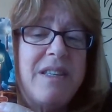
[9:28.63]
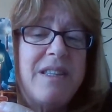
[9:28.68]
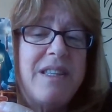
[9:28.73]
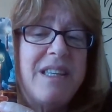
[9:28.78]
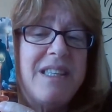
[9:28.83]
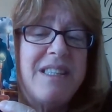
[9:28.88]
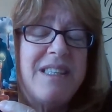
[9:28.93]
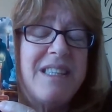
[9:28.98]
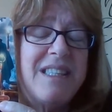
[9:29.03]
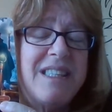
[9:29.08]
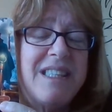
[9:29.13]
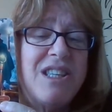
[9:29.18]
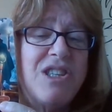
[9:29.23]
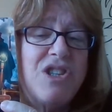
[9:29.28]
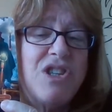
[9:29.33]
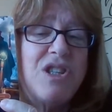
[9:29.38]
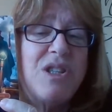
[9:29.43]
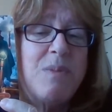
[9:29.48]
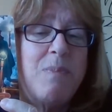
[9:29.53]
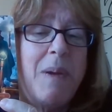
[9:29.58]
these
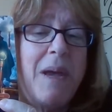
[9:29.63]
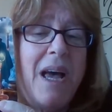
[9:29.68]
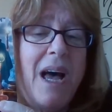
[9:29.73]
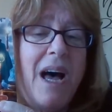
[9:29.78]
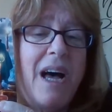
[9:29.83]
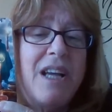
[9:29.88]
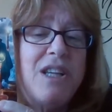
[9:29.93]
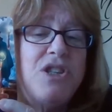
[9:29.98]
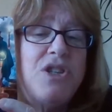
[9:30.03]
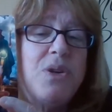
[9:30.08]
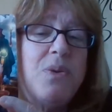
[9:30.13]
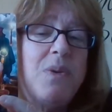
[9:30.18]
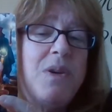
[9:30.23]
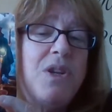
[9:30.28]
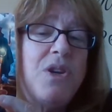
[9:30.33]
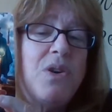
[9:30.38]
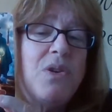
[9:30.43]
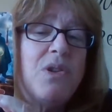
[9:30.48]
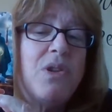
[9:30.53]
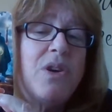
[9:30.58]
decisions behind you,
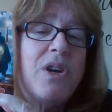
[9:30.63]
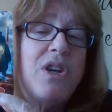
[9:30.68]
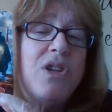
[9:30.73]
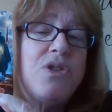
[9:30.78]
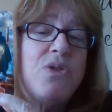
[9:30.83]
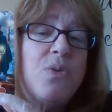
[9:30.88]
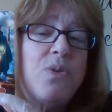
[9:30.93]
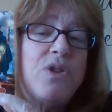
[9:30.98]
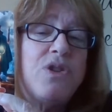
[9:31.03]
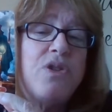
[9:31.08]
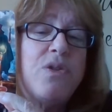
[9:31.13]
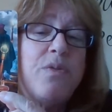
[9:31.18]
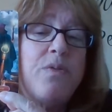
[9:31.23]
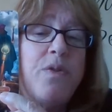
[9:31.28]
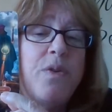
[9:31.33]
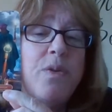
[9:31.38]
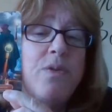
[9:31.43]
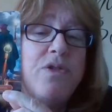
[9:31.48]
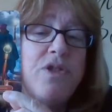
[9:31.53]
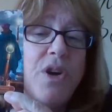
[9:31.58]
and you're looking towards your
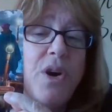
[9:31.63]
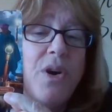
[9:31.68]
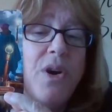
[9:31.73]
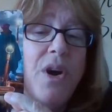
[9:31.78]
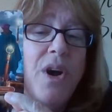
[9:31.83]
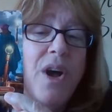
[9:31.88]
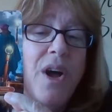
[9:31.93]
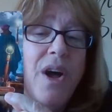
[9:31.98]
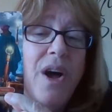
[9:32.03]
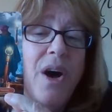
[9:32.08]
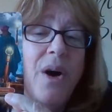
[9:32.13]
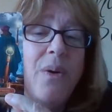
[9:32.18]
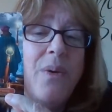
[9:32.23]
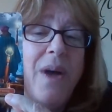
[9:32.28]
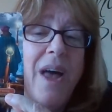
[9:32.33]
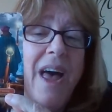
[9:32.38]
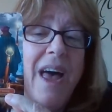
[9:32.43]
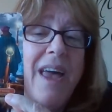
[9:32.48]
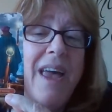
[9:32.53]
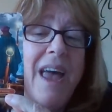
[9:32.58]
future.
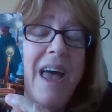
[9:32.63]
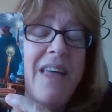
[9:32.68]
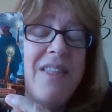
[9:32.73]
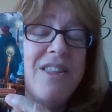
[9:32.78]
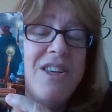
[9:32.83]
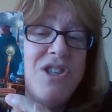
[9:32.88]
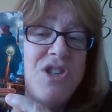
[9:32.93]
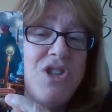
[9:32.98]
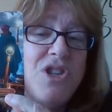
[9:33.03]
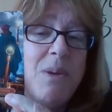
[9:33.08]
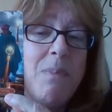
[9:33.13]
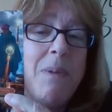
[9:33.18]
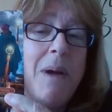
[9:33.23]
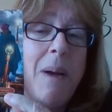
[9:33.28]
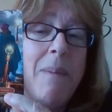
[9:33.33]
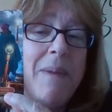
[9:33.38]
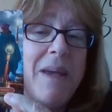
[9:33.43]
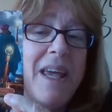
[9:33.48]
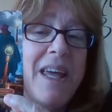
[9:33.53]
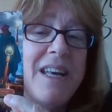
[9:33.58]
Okay, and this ship
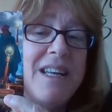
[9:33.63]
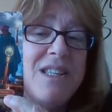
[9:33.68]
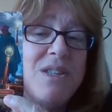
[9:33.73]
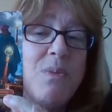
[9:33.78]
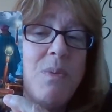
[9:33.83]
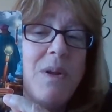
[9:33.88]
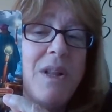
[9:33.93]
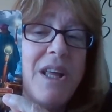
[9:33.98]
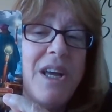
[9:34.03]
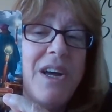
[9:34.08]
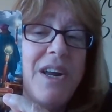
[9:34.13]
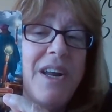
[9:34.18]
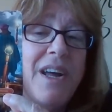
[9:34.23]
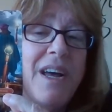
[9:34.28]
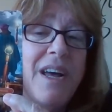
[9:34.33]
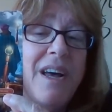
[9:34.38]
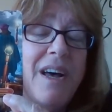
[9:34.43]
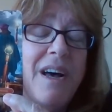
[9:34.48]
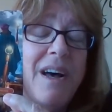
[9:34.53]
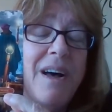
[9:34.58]
coming in is really going
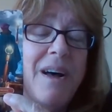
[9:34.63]
to